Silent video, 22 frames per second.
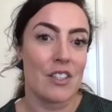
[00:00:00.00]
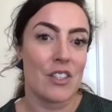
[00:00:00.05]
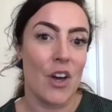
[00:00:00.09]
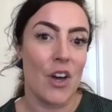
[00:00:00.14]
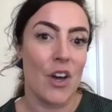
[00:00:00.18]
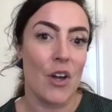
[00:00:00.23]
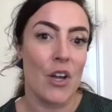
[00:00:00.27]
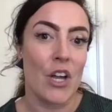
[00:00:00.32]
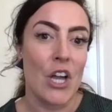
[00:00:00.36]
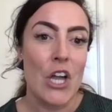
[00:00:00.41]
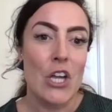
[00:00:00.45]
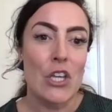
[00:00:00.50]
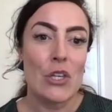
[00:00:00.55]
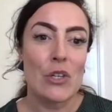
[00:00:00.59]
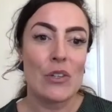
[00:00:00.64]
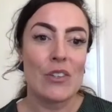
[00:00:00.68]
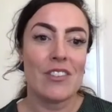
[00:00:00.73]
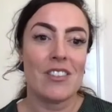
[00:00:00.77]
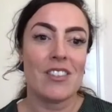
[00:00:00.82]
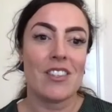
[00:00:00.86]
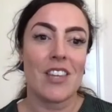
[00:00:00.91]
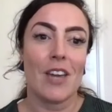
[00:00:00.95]
So you
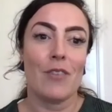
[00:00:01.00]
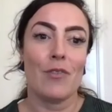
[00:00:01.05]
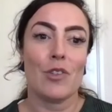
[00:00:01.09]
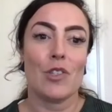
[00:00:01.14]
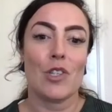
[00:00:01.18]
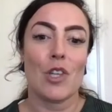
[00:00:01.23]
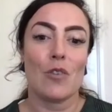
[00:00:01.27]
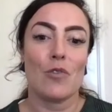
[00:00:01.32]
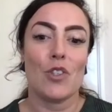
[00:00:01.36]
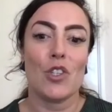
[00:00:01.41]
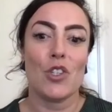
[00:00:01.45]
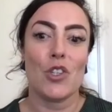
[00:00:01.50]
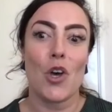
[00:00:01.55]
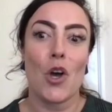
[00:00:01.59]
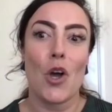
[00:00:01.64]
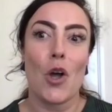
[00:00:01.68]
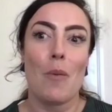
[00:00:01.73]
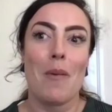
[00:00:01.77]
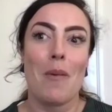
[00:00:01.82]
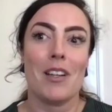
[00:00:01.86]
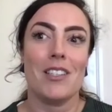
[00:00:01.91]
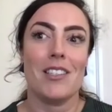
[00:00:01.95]
can save yourself
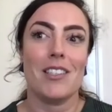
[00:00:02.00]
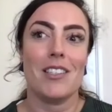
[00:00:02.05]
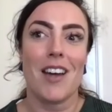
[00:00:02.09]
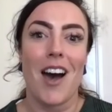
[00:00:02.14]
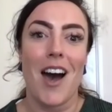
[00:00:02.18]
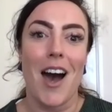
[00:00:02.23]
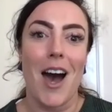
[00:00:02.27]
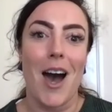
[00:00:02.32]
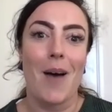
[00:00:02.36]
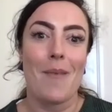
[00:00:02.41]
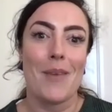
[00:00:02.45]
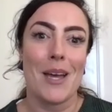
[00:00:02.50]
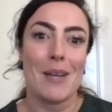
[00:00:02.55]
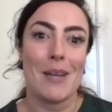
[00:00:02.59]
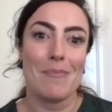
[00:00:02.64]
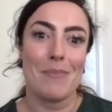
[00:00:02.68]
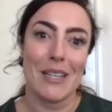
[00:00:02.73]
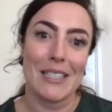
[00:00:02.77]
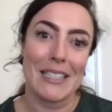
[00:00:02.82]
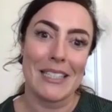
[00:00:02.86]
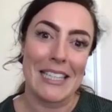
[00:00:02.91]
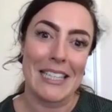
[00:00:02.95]
so much time and
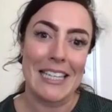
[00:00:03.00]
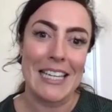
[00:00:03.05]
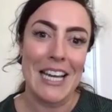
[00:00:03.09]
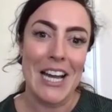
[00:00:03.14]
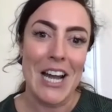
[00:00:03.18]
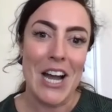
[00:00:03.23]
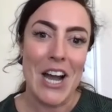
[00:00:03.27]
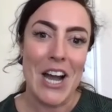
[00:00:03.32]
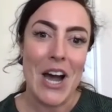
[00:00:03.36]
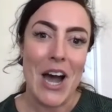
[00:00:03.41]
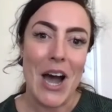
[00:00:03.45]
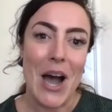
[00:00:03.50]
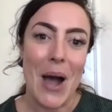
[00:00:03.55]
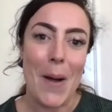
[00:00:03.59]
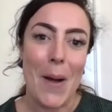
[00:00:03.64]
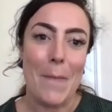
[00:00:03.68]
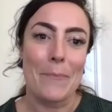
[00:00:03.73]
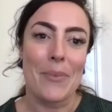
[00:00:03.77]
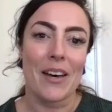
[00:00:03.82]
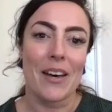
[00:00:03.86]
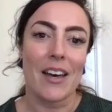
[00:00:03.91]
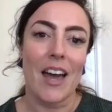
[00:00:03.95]
money
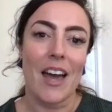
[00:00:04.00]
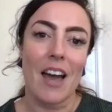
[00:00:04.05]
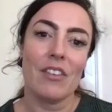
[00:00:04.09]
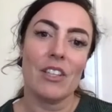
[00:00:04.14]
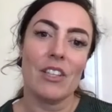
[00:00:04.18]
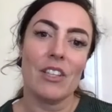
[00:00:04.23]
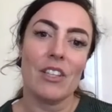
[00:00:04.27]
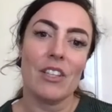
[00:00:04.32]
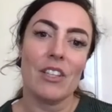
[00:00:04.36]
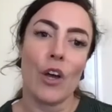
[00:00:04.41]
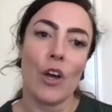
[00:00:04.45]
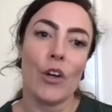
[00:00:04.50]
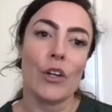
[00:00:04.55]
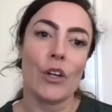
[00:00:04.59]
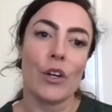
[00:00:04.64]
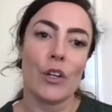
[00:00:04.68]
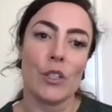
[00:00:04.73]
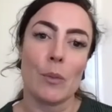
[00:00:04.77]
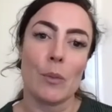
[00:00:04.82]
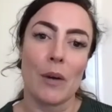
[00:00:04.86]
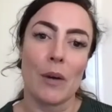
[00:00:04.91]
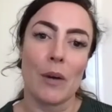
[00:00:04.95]
um, by having your logo
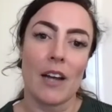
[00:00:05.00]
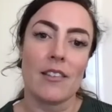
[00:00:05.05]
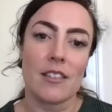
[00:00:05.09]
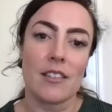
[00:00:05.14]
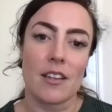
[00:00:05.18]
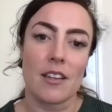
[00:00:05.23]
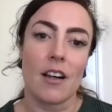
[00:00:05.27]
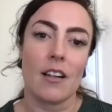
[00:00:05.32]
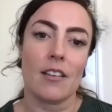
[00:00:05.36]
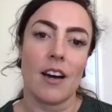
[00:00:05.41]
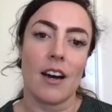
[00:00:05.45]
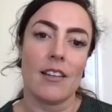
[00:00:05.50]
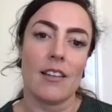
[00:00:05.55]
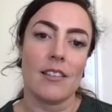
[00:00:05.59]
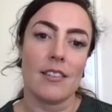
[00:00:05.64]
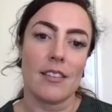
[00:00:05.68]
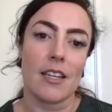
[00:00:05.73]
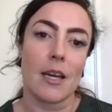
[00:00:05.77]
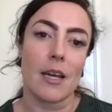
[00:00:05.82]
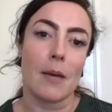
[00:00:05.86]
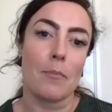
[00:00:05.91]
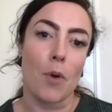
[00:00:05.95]
and your brand style guide
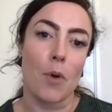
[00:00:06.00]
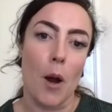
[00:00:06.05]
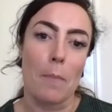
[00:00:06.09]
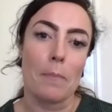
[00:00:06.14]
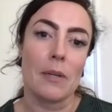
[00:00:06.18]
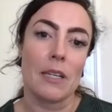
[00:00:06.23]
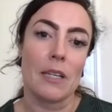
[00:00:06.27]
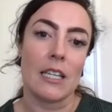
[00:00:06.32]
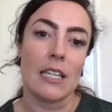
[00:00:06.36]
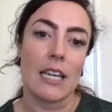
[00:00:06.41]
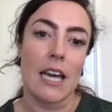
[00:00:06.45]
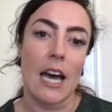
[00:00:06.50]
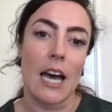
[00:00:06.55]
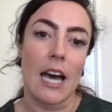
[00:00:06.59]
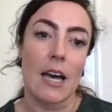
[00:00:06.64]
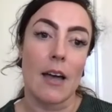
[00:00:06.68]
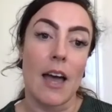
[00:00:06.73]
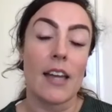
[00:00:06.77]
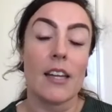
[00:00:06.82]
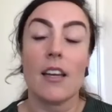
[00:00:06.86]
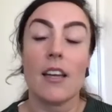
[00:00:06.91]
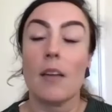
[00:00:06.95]
set up properly. Uh,
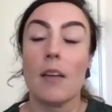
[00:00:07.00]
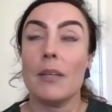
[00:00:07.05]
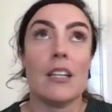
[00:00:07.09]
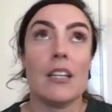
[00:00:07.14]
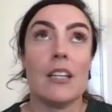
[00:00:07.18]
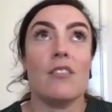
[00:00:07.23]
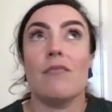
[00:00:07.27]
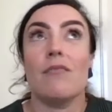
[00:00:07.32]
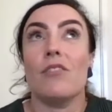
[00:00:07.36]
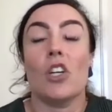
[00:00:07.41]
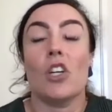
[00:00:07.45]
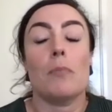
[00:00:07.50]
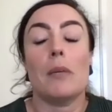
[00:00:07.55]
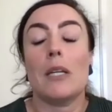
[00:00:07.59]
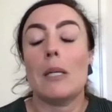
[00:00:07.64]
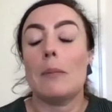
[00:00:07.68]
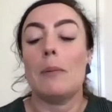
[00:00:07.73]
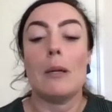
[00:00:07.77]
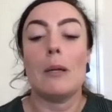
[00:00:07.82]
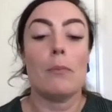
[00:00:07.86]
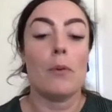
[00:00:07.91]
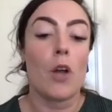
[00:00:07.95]
and I mean, not, not many
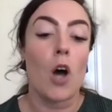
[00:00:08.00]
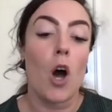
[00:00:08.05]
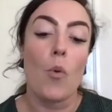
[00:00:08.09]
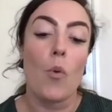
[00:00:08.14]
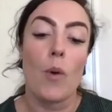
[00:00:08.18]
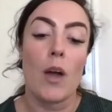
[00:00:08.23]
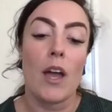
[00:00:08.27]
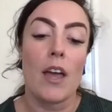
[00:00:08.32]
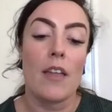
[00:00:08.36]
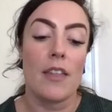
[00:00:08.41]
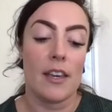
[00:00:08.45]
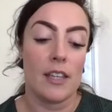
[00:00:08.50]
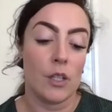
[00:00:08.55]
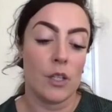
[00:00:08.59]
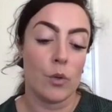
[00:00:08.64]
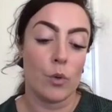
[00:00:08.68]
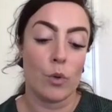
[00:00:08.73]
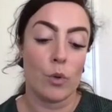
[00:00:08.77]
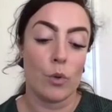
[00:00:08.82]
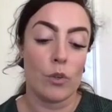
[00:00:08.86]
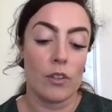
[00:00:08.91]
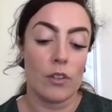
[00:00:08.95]
people are aware that
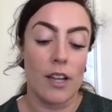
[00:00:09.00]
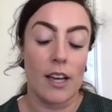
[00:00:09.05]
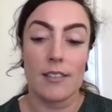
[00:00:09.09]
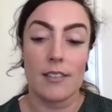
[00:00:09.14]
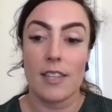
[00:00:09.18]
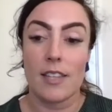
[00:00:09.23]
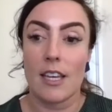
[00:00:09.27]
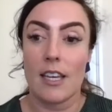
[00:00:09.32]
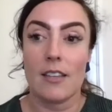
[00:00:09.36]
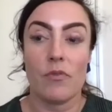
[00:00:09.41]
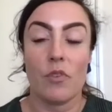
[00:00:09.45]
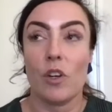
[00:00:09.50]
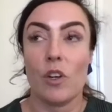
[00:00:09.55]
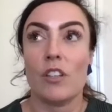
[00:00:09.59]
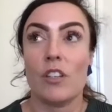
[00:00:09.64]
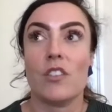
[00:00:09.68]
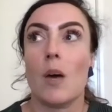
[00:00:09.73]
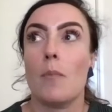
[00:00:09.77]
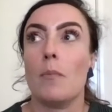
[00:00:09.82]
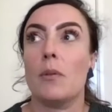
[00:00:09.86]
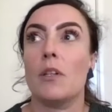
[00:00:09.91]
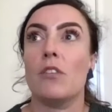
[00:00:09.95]
you're like, say, for
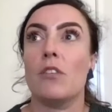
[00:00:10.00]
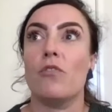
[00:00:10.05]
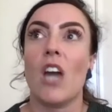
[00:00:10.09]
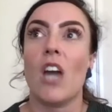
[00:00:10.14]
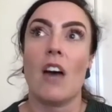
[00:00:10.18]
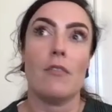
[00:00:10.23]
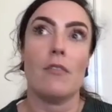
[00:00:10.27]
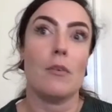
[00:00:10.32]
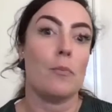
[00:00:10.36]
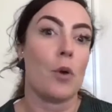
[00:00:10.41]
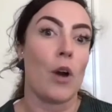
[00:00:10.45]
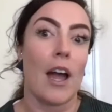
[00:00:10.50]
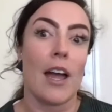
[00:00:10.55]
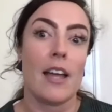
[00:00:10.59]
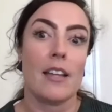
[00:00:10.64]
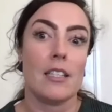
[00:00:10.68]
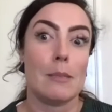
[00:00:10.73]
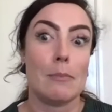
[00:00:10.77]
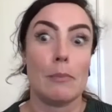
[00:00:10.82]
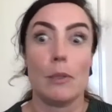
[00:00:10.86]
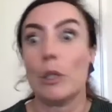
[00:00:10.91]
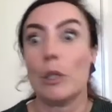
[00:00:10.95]
example, if you have a
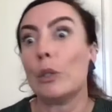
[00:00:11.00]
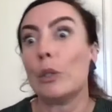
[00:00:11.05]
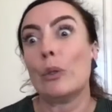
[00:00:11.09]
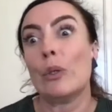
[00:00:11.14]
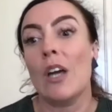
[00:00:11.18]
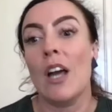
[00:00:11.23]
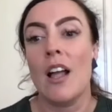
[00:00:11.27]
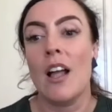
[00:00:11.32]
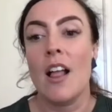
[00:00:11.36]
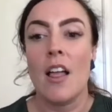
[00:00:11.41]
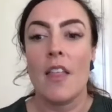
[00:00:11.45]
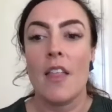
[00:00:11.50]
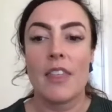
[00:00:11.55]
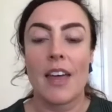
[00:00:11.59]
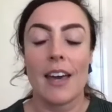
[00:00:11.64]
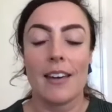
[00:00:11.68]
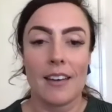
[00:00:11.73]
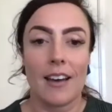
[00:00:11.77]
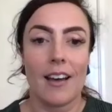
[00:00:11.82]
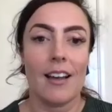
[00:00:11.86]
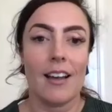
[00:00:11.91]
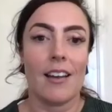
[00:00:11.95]
brand blue,
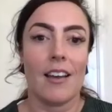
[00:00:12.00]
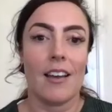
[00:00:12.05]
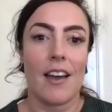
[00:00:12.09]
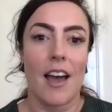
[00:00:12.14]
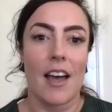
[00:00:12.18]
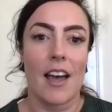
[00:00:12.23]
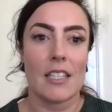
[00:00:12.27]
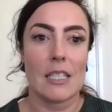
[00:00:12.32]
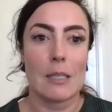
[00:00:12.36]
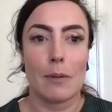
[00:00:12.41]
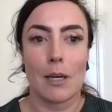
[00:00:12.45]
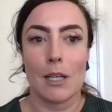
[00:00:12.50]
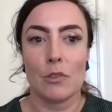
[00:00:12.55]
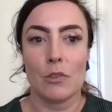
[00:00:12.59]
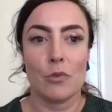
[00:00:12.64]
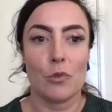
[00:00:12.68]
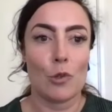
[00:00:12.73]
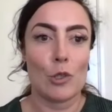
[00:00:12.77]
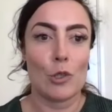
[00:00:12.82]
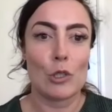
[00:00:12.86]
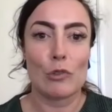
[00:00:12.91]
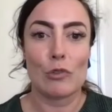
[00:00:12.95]
that color has about
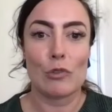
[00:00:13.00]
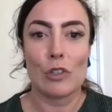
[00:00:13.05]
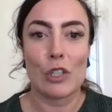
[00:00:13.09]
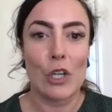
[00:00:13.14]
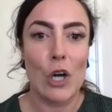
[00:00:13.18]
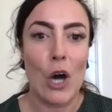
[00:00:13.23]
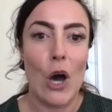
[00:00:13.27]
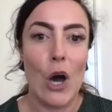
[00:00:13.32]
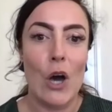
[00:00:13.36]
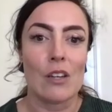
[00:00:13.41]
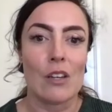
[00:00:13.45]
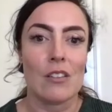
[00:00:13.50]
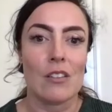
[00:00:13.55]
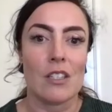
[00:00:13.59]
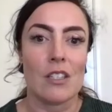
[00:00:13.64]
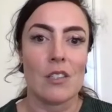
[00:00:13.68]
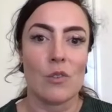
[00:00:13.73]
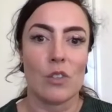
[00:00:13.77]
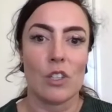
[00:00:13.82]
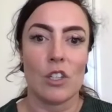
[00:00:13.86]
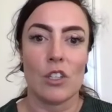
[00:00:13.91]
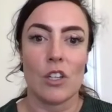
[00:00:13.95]
four different
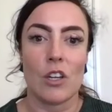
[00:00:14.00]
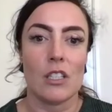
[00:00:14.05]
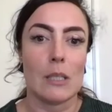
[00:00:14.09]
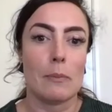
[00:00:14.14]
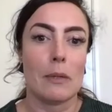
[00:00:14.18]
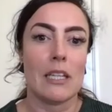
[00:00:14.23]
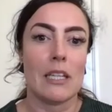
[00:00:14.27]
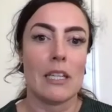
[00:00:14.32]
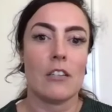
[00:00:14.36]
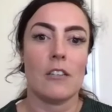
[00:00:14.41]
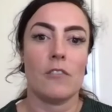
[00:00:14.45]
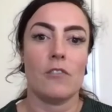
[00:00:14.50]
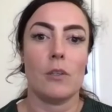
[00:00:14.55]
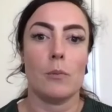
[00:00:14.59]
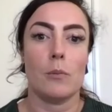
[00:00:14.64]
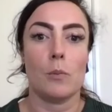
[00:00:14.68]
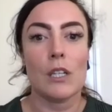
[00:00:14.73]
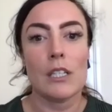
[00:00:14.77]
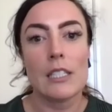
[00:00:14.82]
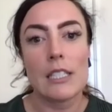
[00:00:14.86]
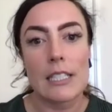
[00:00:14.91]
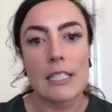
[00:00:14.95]
codes, you know, depending on if you're
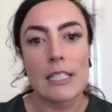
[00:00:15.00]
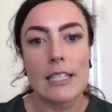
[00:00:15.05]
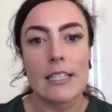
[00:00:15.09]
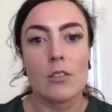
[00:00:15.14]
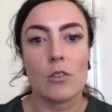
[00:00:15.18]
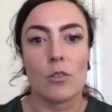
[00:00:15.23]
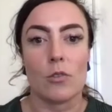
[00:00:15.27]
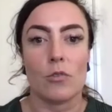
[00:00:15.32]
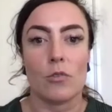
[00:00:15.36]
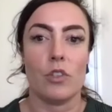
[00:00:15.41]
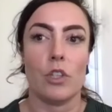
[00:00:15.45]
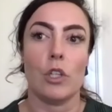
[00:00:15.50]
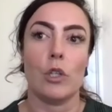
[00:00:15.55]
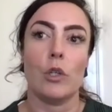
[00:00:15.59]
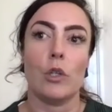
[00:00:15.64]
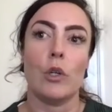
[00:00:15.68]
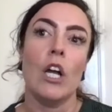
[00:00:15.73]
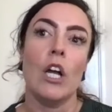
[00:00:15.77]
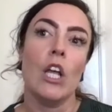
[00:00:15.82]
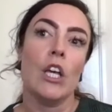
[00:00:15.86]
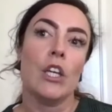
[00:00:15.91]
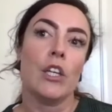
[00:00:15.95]
printing it or if you're
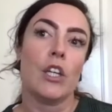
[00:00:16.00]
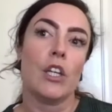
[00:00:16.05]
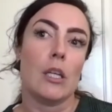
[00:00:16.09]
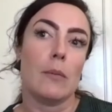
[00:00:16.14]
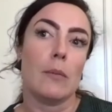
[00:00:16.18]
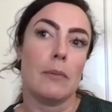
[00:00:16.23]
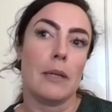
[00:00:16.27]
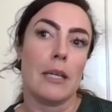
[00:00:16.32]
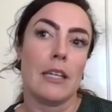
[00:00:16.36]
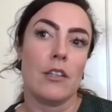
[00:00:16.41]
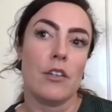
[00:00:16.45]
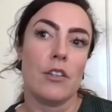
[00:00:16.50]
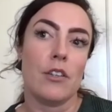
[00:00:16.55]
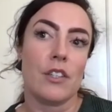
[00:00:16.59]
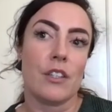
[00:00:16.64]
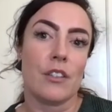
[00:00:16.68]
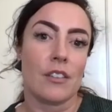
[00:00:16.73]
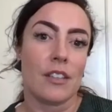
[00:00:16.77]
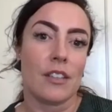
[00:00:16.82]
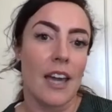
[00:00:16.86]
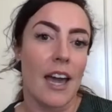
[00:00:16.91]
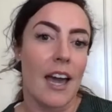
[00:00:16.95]
going to be using
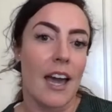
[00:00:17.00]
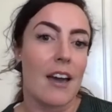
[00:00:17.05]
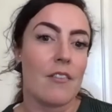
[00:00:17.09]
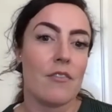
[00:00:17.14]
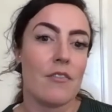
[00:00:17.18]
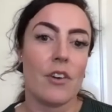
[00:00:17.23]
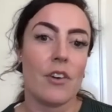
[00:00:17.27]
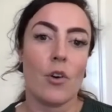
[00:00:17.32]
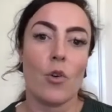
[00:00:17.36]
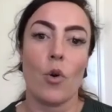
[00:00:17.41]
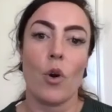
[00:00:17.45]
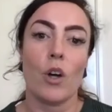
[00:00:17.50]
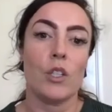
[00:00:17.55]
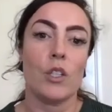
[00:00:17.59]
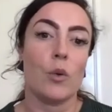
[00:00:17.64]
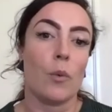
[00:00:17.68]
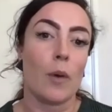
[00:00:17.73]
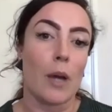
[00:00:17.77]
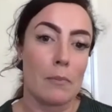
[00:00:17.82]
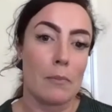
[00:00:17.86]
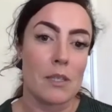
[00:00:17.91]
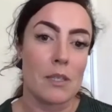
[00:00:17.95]
it on Canva or on your
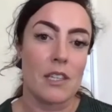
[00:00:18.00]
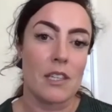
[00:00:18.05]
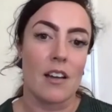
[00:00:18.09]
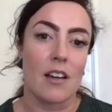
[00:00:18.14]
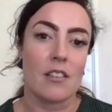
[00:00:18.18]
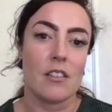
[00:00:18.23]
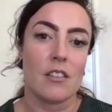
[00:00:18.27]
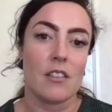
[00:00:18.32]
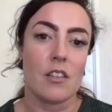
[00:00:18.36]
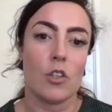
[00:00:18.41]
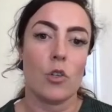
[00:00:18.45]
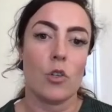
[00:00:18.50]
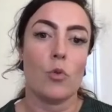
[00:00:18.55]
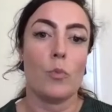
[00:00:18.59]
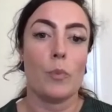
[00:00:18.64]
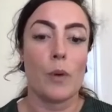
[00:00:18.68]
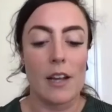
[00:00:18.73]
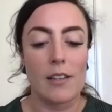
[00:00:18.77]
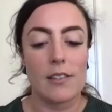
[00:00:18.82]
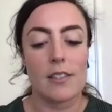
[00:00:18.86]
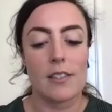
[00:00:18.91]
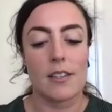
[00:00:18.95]
website. So your
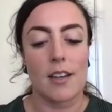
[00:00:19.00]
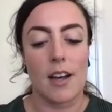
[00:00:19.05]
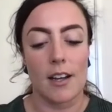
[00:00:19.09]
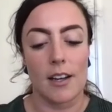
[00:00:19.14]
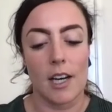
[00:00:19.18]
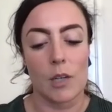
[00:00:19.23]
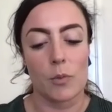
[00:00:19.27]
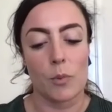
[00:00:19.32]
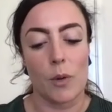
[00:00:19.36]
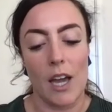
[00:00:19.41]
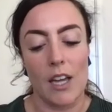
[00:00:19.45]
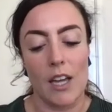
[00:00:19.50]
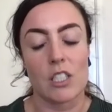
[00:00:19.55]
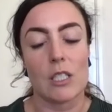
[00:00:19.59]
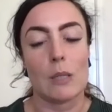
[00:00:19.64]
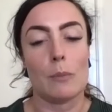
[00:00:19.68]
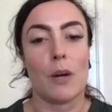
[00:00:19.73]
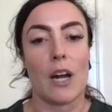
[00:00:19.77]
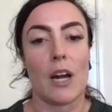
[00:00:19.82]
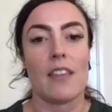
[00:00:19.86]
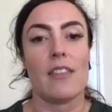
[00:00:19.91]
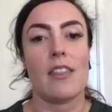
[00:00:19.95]
brand style guide will actually
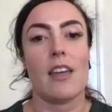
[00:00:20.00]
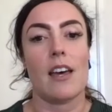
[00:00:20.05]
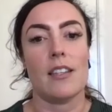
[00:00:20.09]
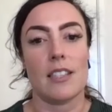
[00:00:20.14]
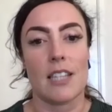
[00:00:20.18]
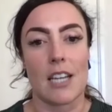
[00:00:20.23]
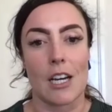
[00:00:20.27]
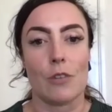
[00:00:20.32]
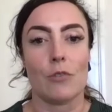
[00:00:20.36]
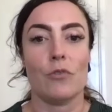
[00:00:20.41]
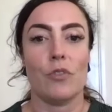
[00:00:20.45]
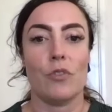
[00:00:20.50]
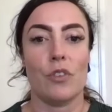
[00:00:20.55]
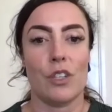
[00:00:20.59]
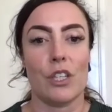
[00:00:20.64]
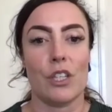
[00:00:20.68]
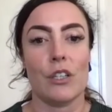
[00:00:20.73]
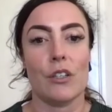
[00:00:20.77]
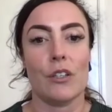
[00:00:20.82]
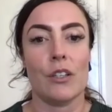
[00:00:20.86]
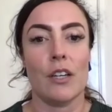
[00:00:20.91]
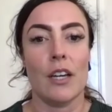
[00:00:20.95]
break that down for
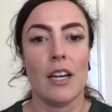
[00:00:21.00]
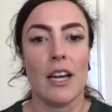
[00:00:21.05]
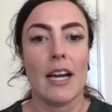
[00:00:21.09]
you.